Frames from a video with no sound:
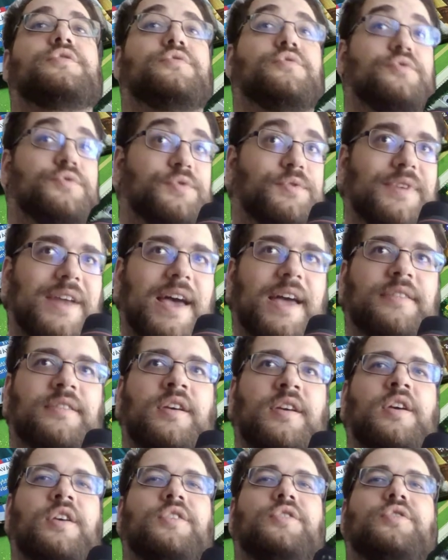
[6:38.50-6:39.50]
To do
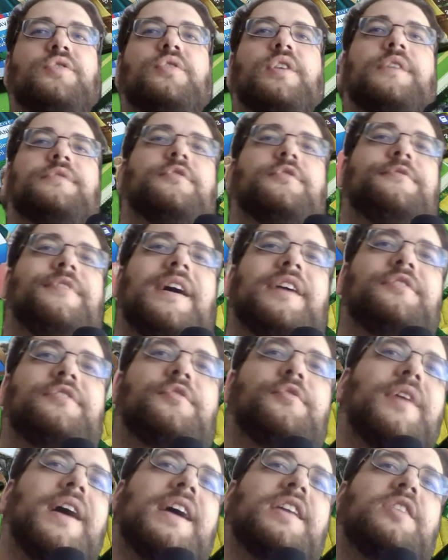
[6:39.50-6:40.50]
that, you have to find
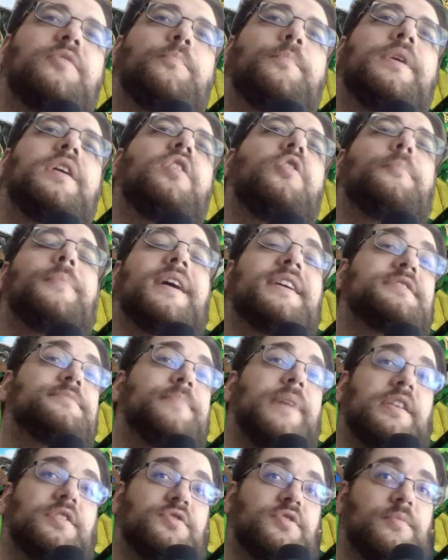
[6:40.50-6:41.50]
the right biome
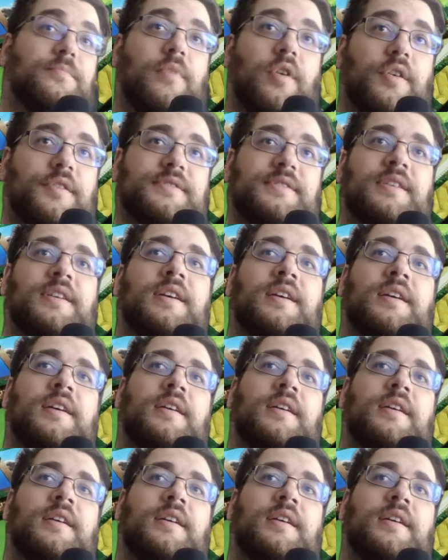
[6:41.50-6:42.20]
expansion box.